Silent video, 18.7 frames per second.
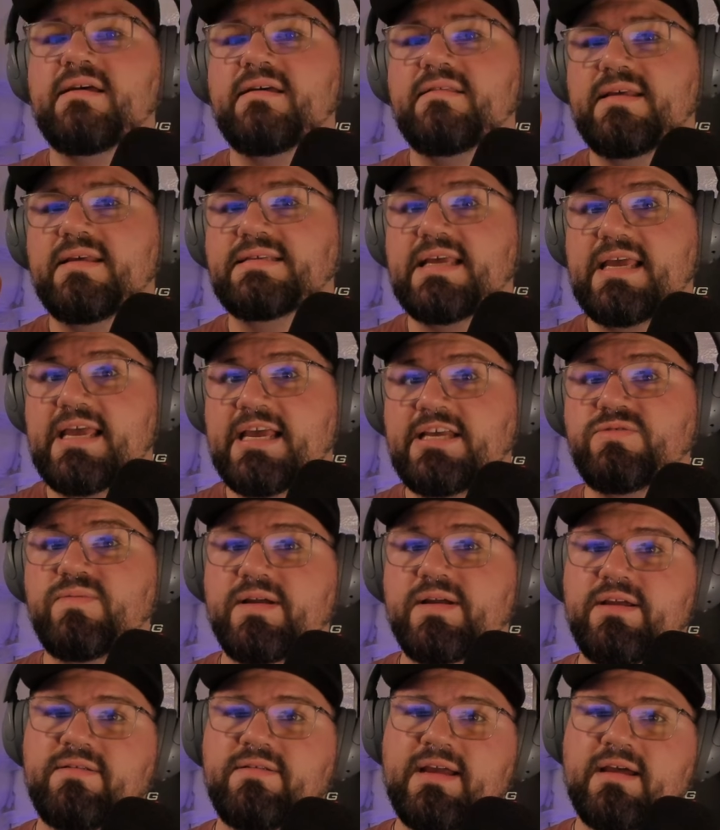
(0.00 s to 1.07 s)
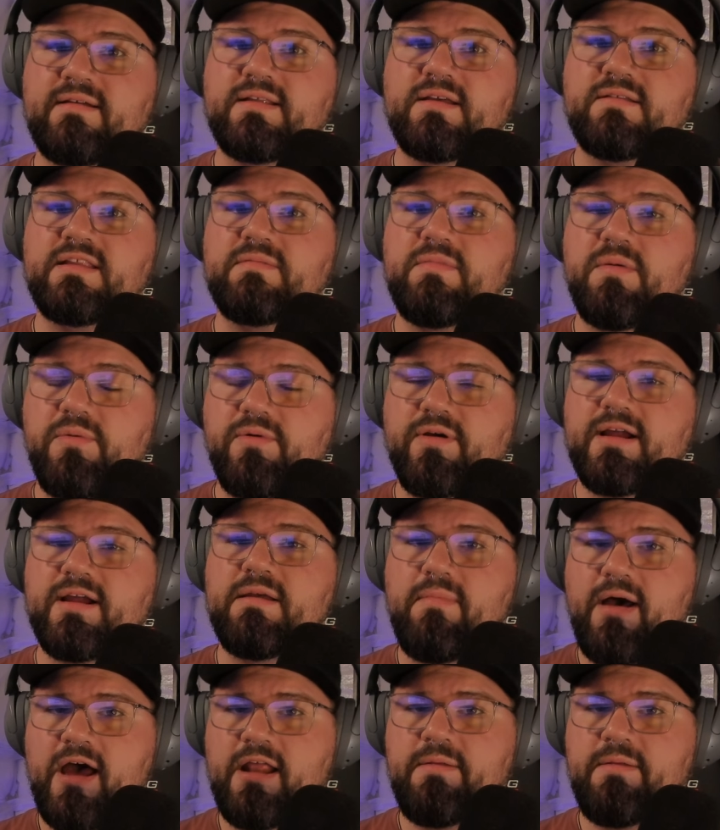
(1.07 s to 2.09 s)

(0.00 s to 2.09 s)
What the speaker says: this is where you download the Memoria Mod